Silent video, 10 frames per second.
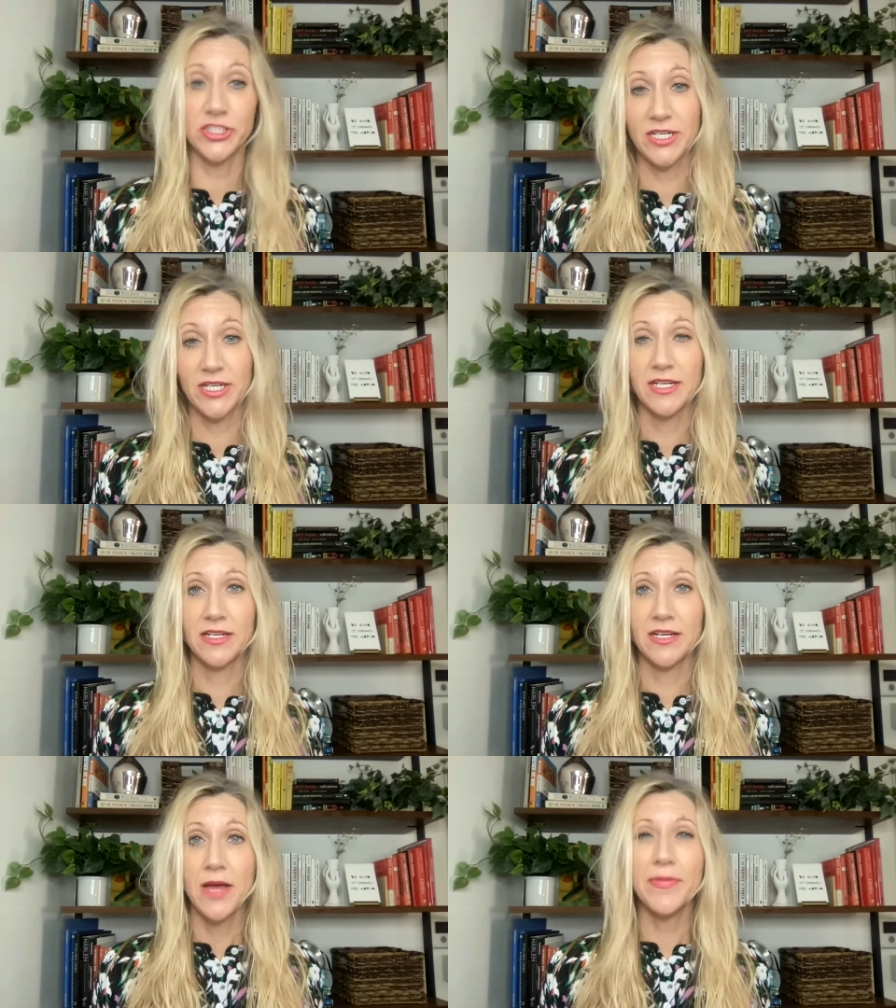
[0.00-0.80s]

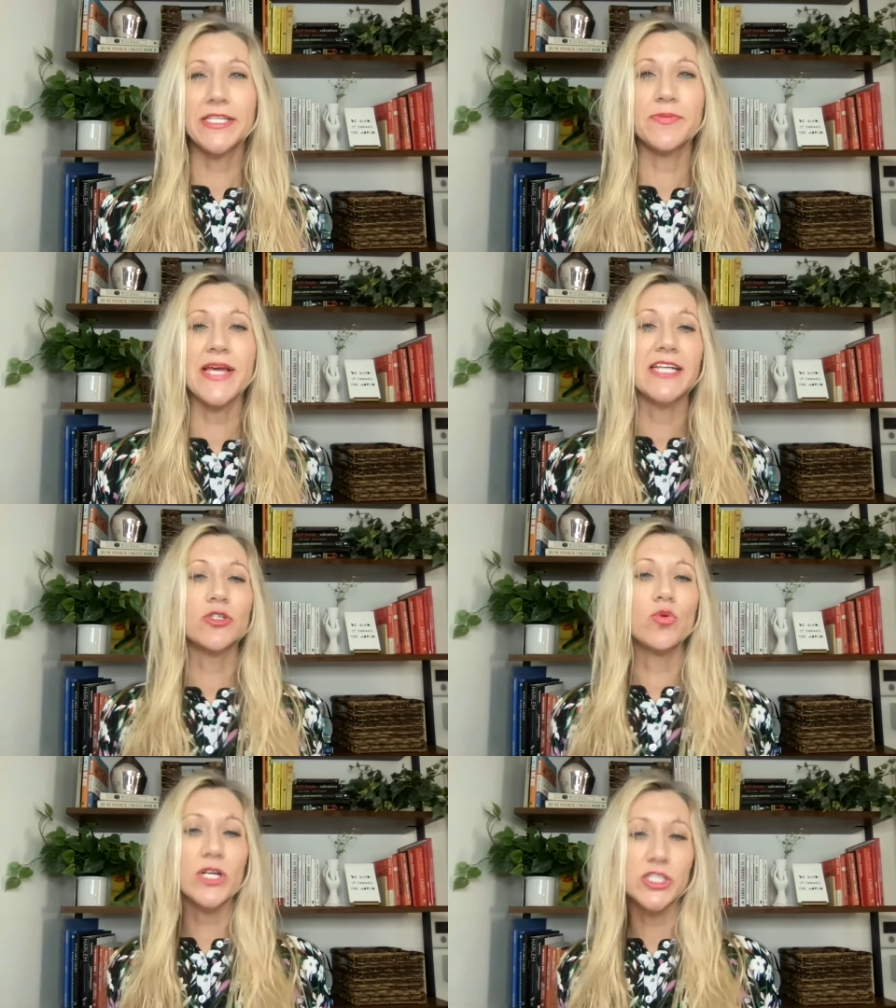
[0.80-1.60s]
It makes me ask
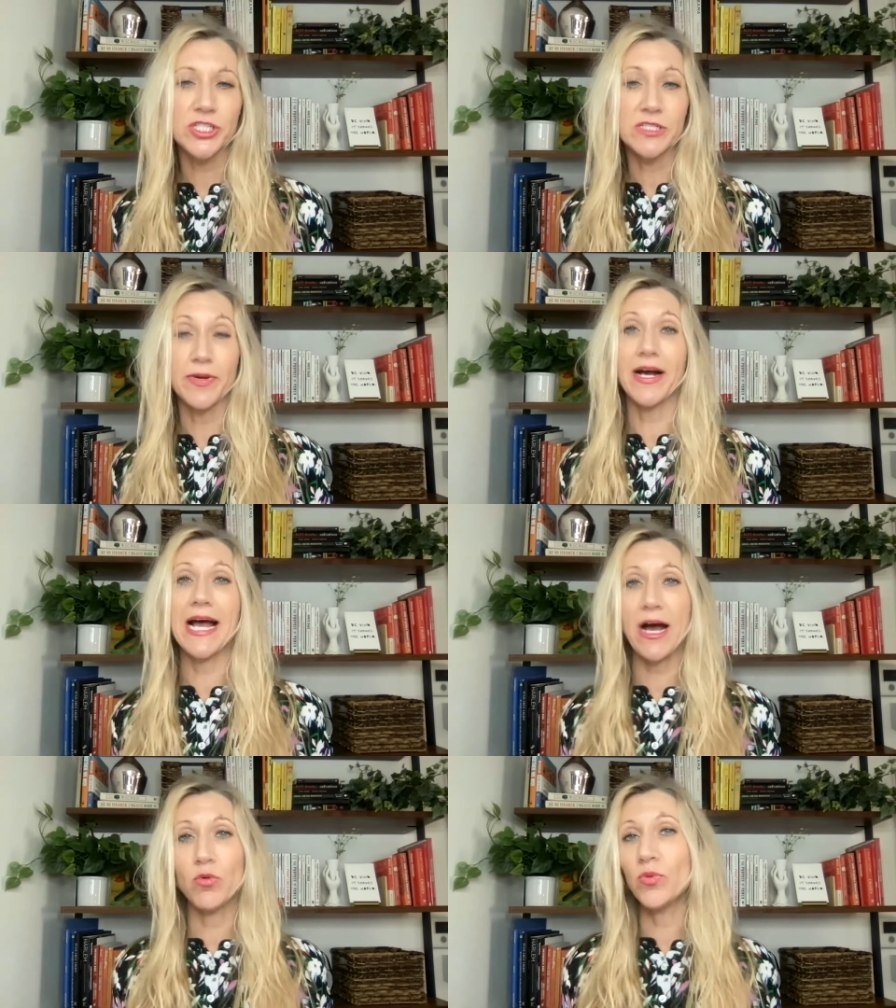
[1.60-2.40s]
questions about
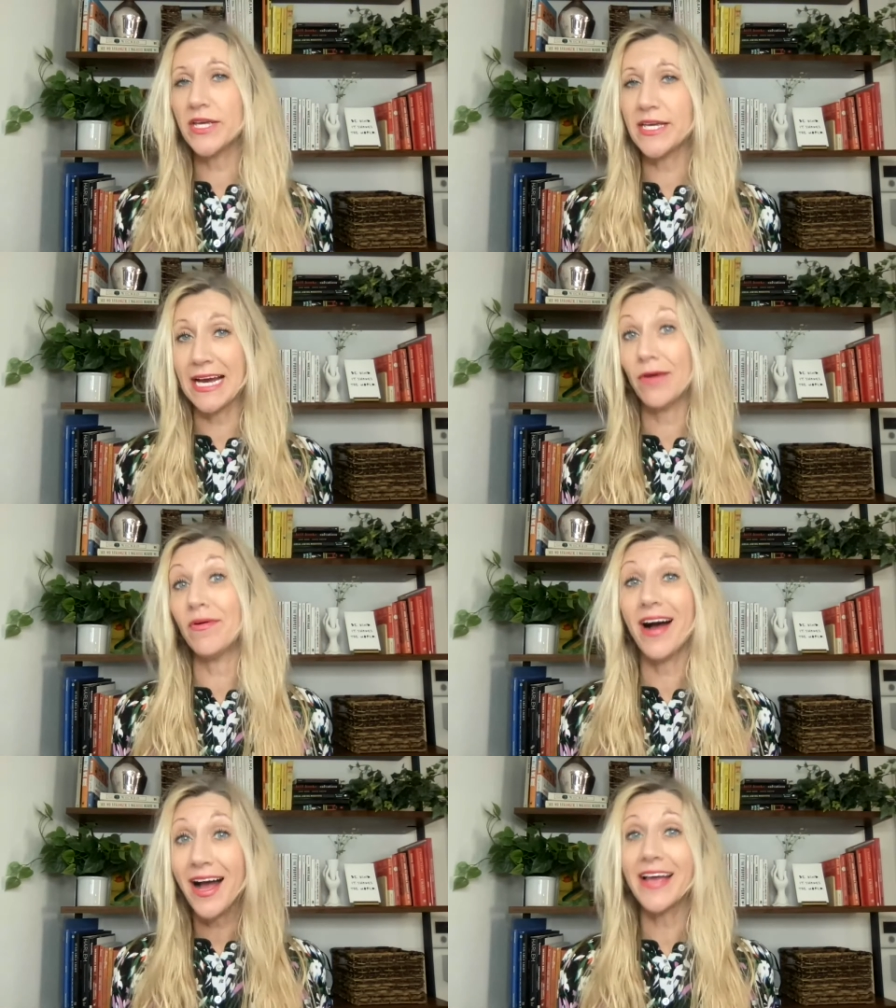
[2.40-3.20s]
how
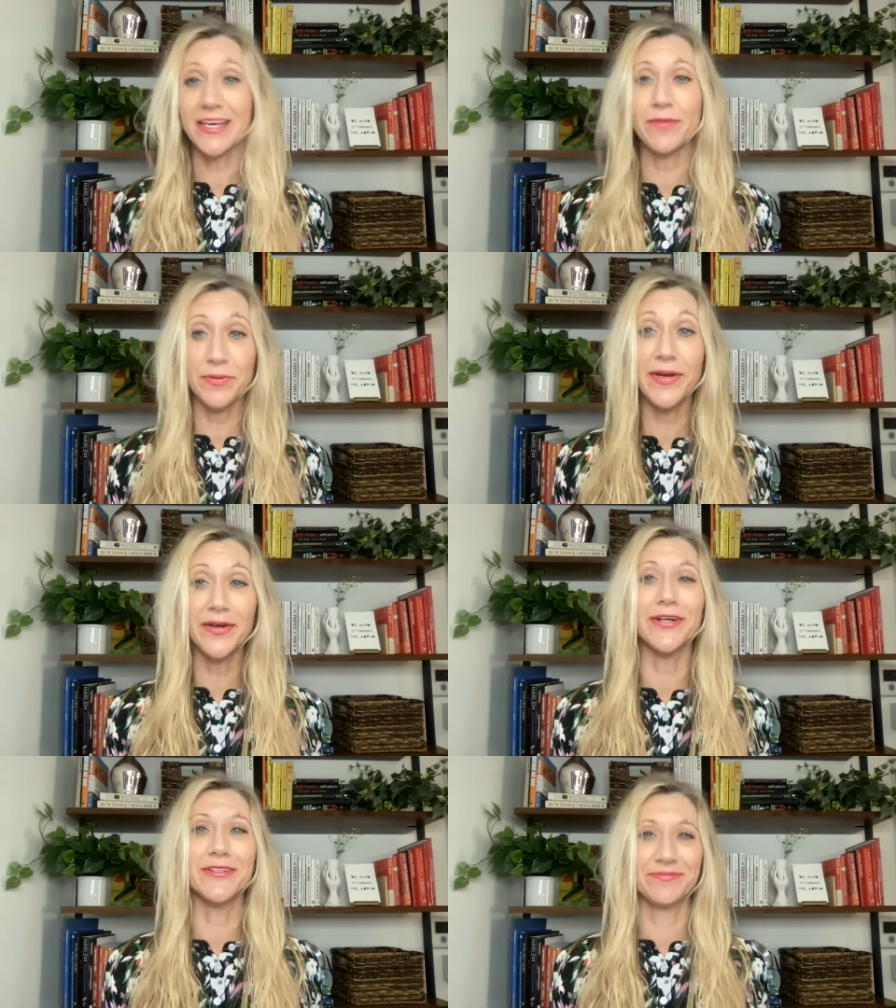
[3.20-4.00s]
I can be
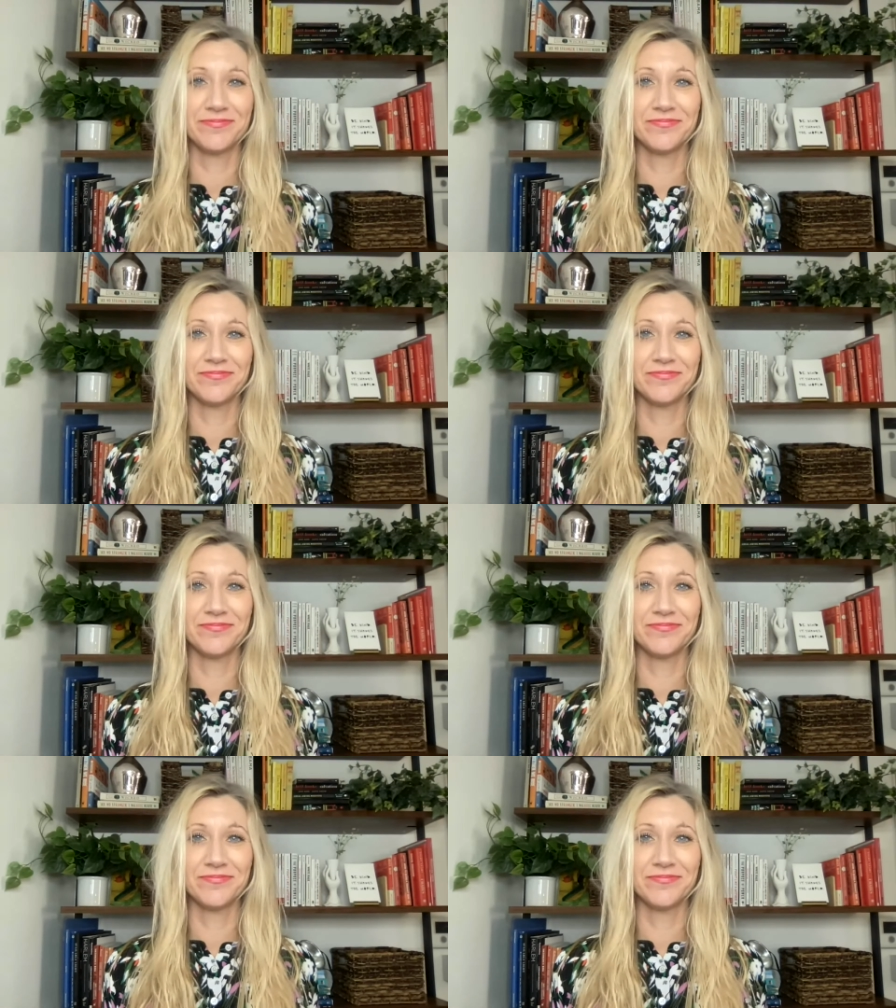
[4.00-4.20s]
better.